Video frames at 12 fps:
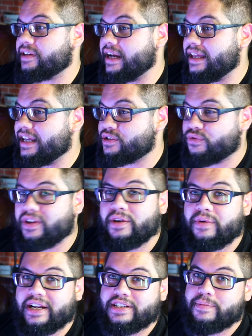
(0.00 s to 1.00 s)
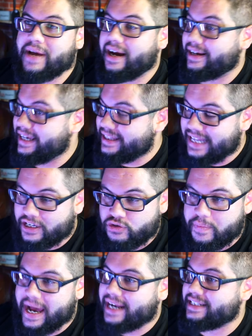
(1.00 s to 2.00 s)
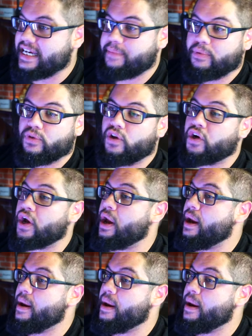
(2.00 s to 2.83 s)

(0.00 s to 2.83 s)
Okay, that's really what it's about, getting that dramatic tapered look,